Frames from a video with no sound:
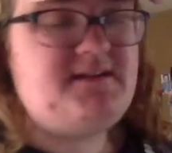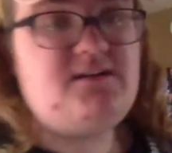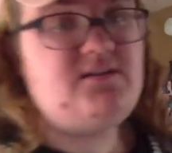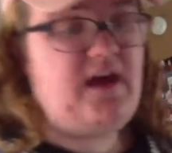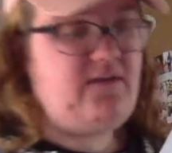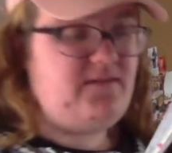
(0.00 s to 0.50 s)

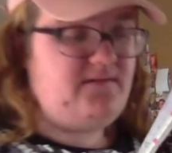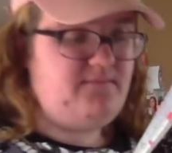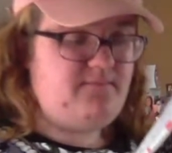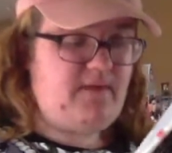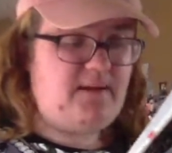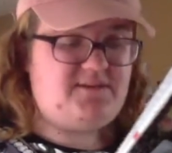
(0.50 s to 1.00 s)
Dear Diary,
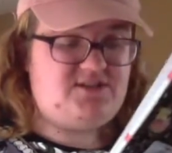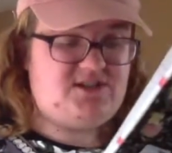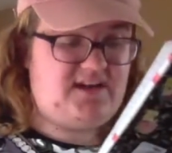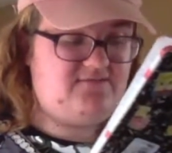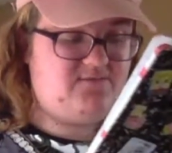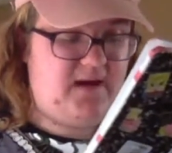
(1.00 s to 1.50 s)
Mommy
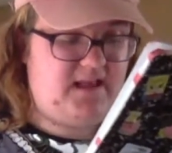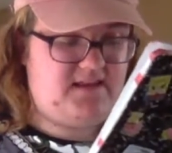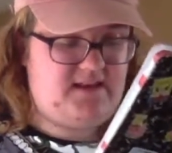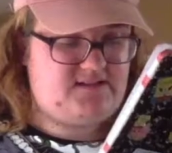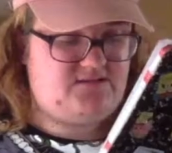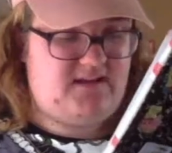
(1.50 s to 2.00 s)
shaved
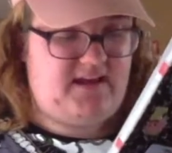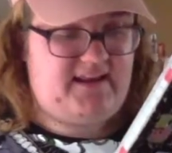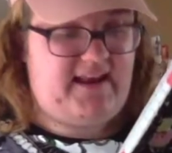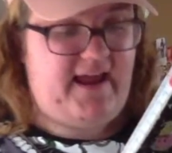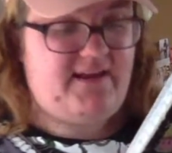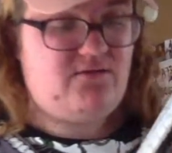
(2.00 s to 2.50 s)
Molly yesterday
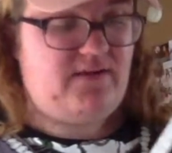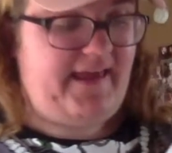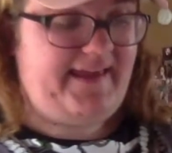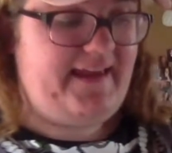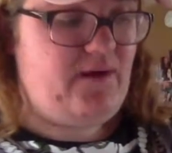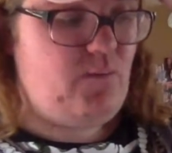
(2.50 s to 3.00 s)
and I don't
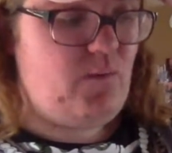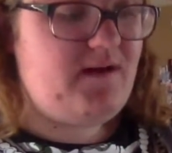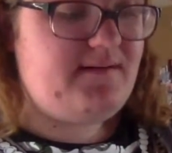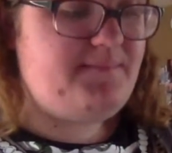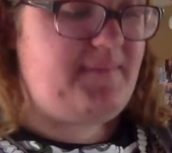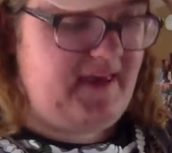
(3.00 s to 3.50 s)
like it
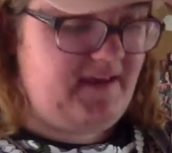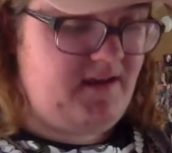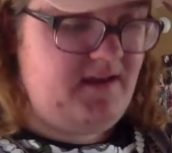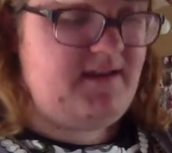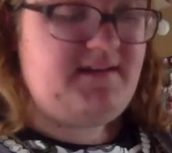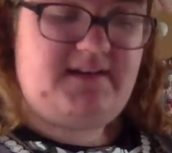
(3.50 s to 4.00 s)
one bit.
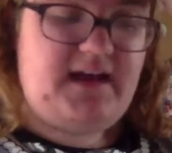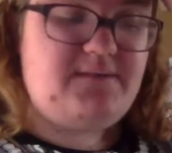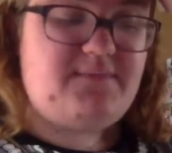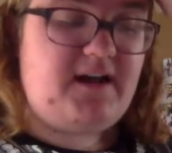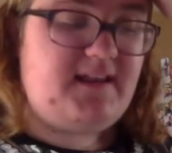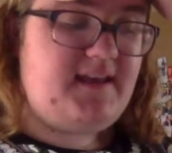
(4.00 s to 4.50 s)
Now
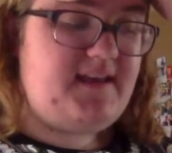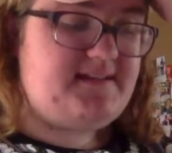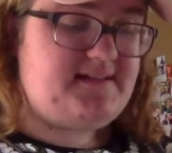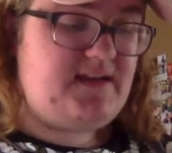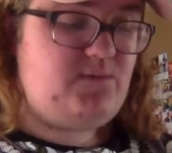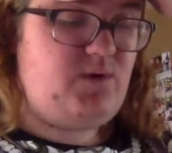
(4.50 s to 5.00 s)
Molly can't
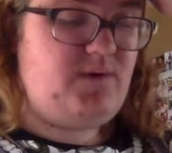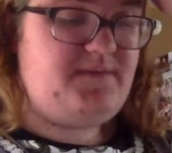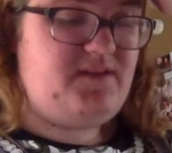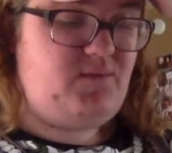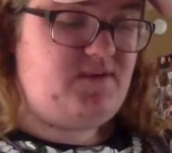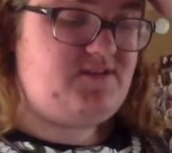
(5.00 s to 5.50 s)
stay warm
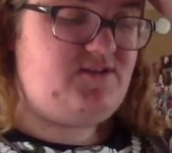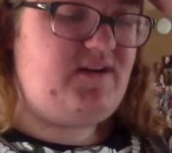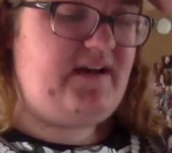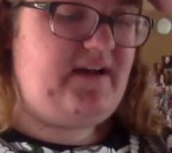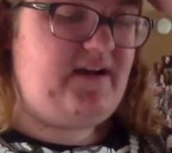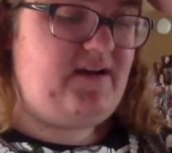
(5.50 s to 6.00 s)
in the
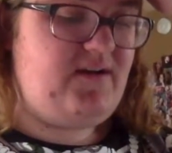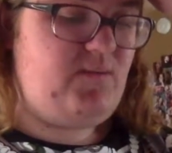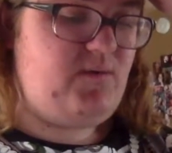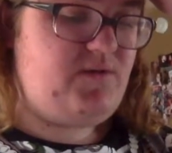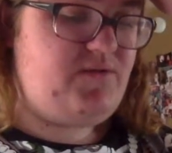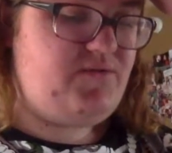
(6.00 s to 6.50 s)
winter
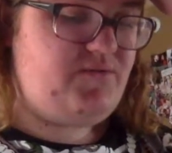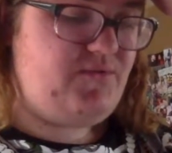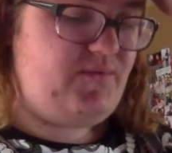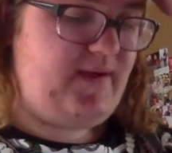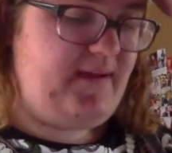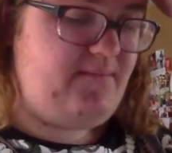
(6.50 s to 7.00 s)
or
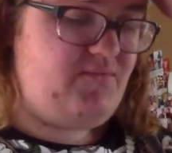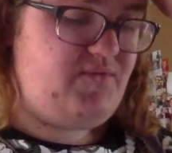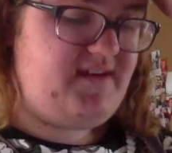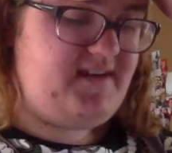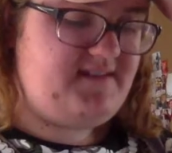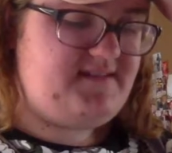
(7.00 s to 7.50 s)
through a
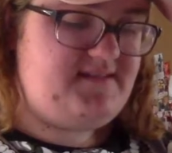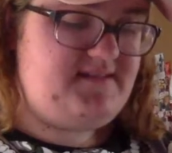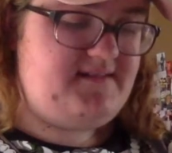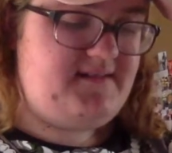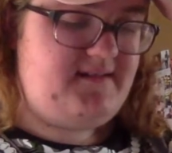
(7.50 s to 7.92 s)
breeze.